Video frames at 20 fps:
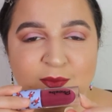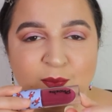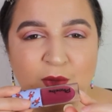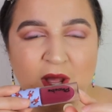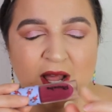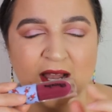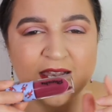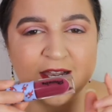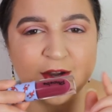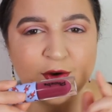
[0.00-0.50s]

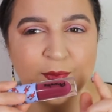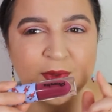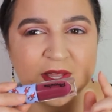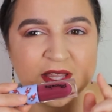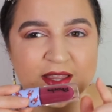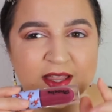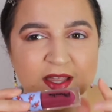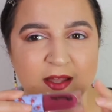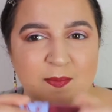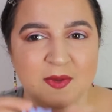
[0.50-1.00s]
a little
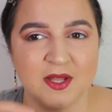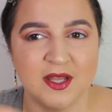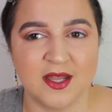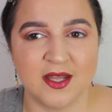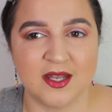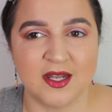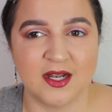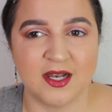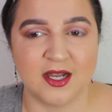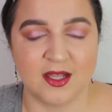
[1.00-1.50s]
bit deeper
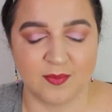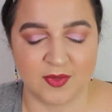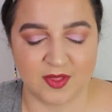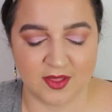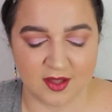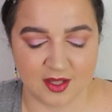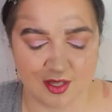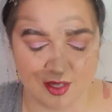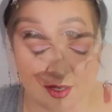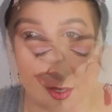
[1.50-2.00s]
than the
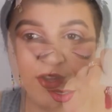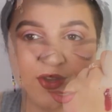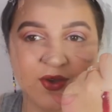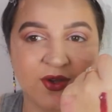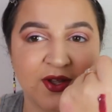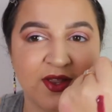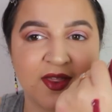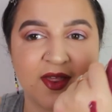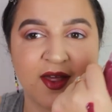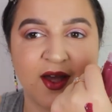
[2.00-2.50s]
lipstick. You
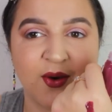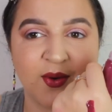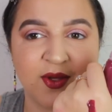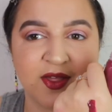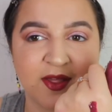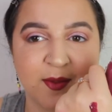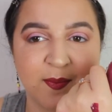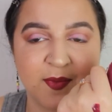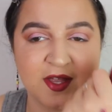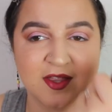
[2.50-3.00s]
can tell
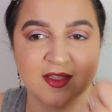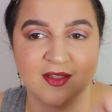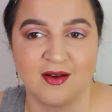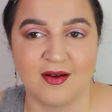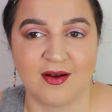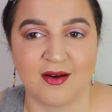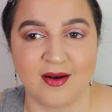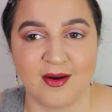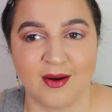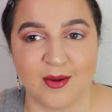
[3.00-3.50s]
it's a bit
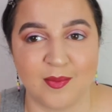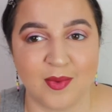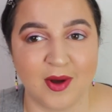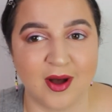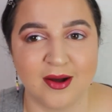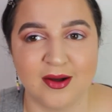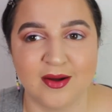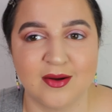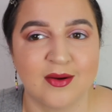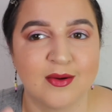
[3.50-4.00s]
darker, but
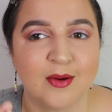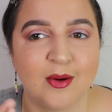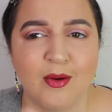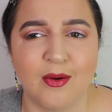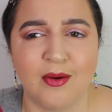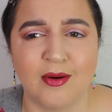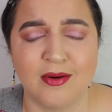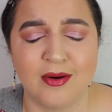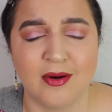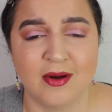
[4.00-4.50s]

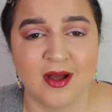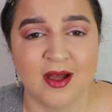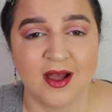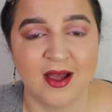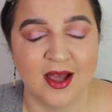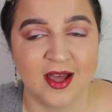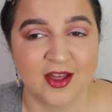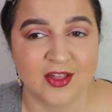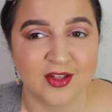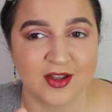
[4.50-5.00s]
oh,
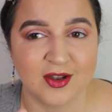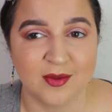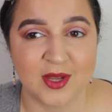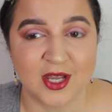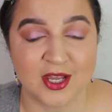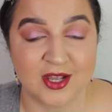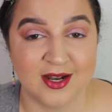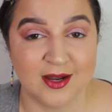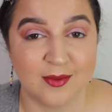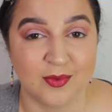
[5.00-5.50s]
it's gonna
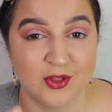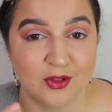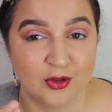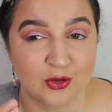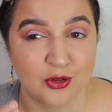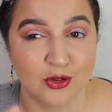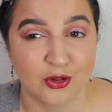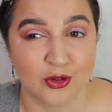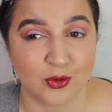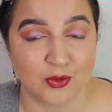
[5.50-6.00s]
make your lips look
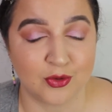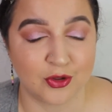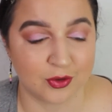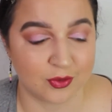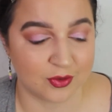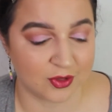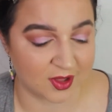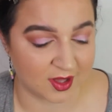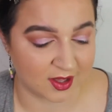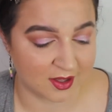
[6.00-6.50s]
so
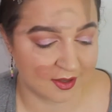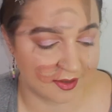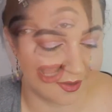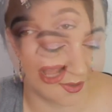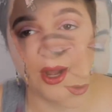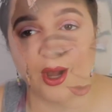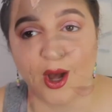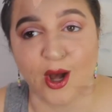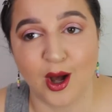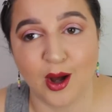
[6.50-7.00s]
juicy.
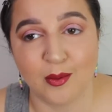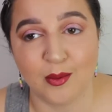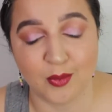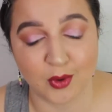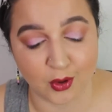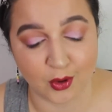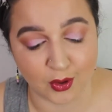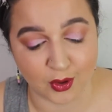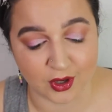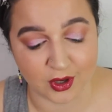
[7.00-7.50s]
Come
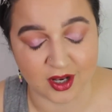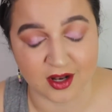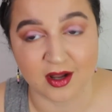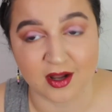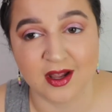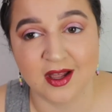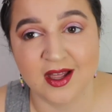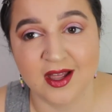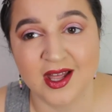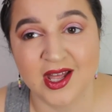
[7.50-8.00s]
on,
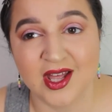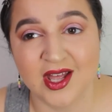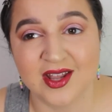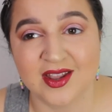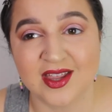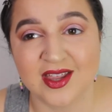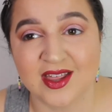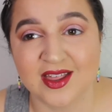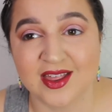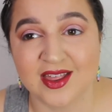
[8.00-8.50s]

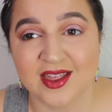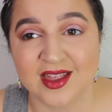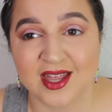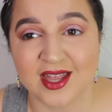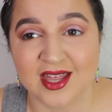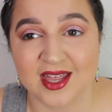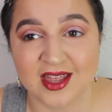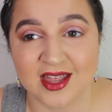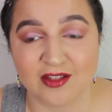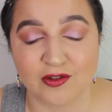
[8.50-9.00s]
this
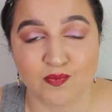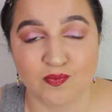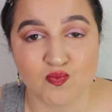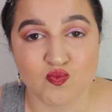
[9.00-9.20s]
is